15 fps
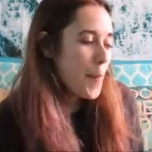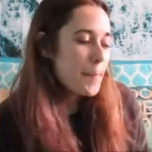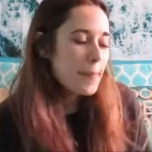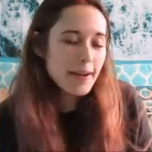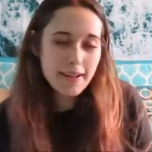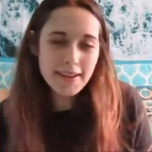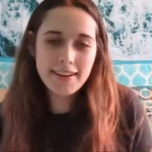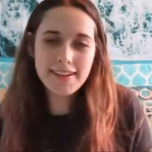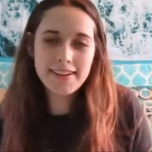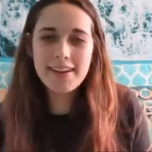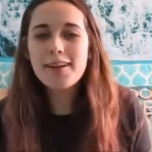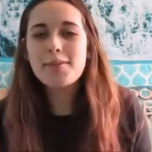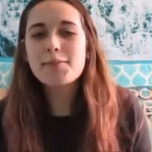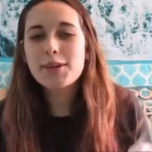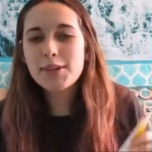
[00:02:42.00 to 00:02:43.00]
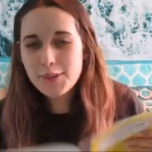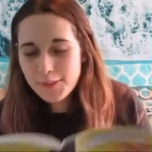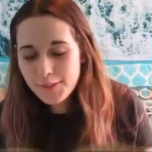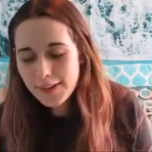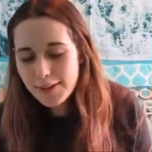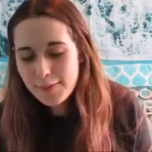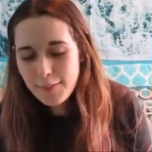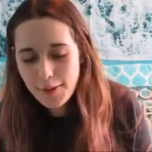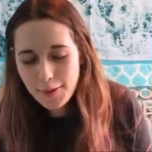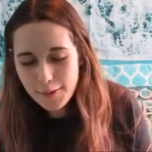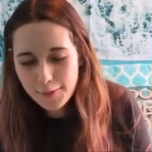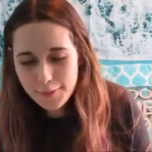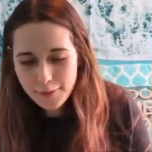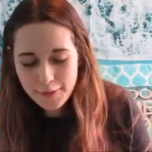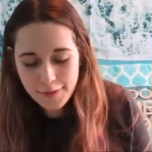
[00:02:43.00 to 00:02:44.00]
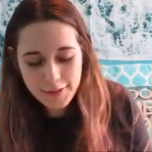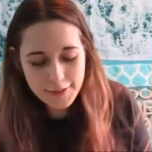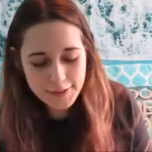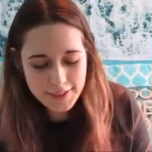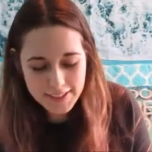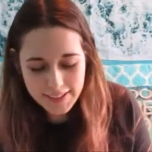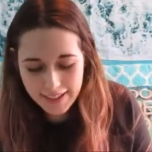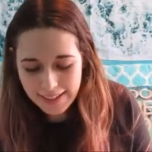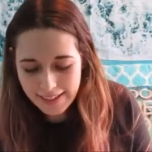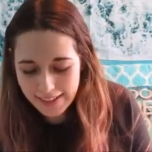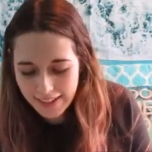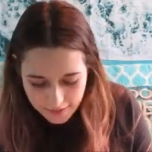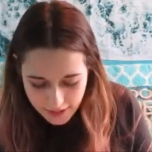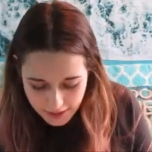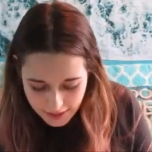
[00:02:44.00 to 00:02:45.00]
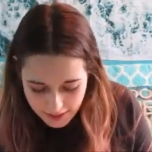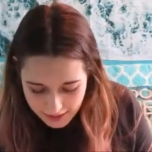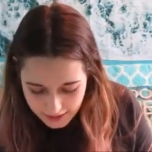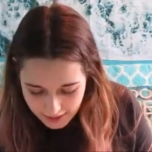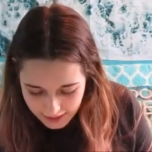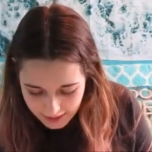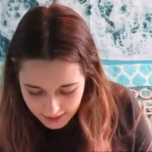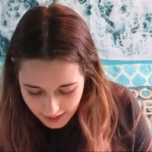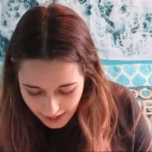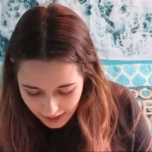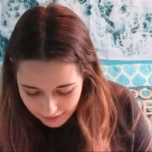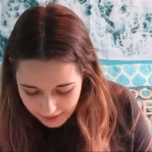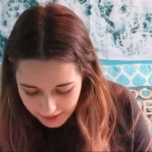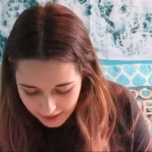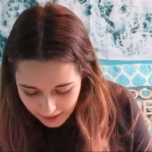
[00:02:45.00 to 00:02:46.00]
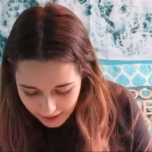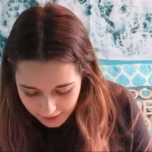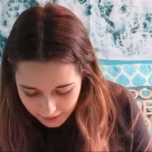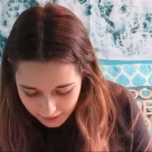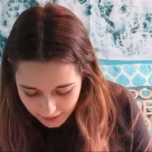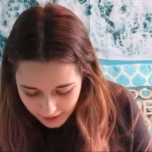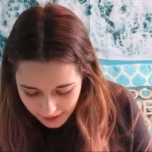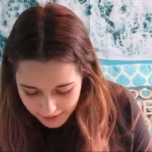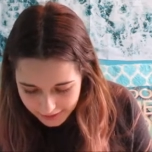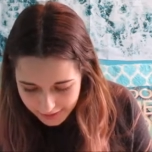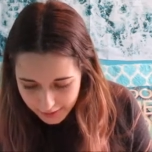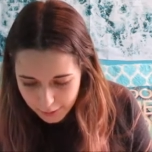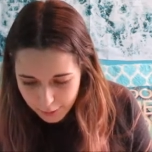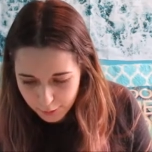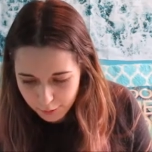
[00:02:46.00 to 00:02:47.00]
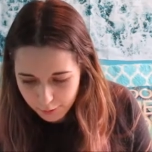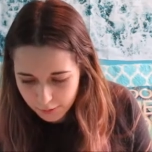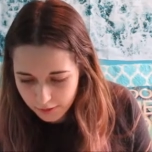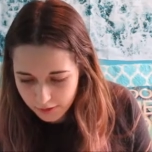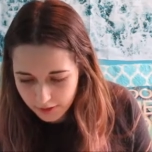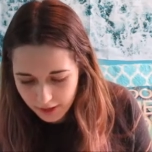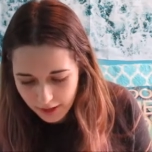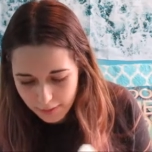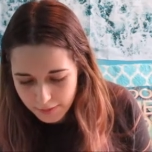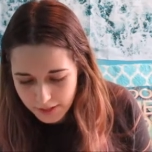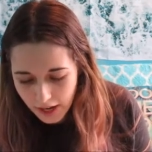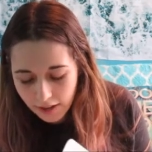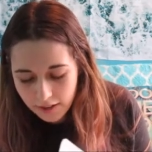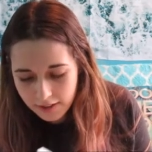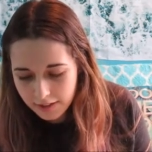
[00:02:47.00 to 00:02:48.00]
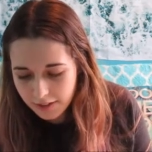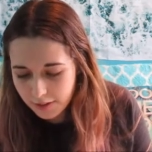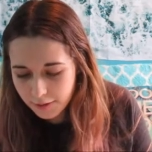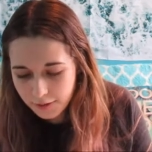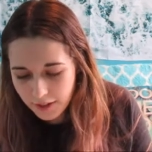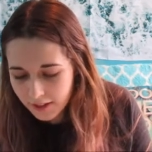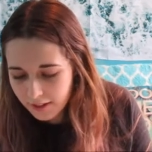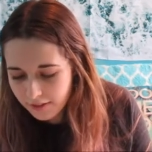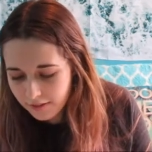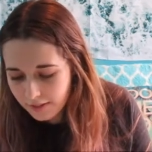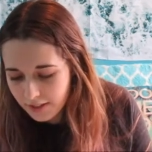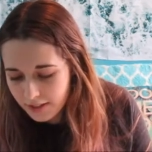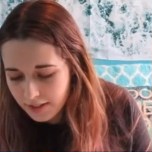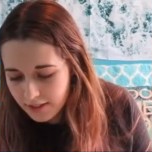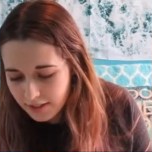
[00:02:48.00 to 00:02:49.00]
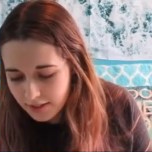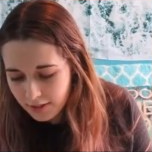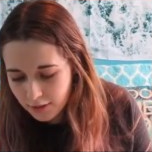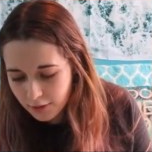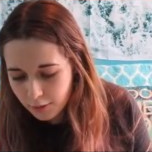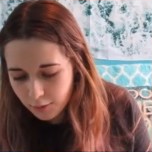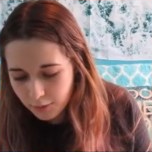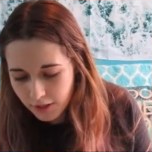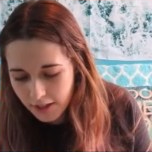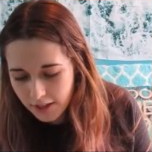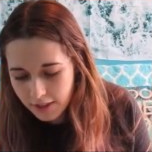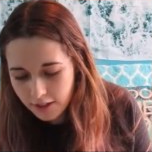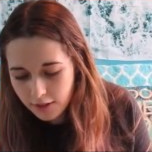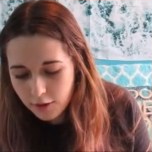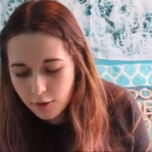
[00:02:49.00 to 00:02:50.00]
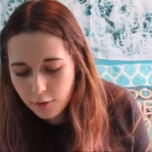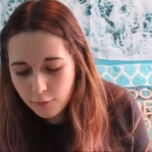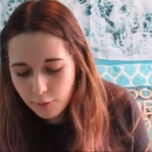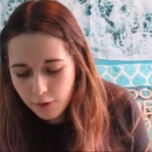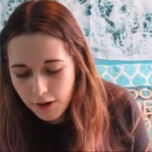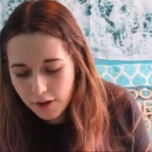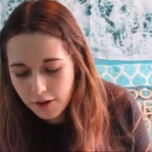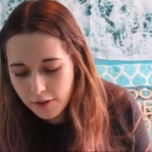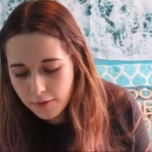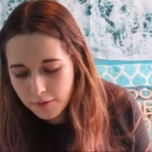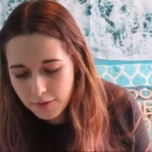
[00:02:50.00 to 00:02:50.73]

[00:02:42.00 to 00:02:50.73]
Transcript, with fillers: But I'm gonna read a poem for you today. This doesn't have a title as usual. I'm telling you, none of these do. Like, there are rare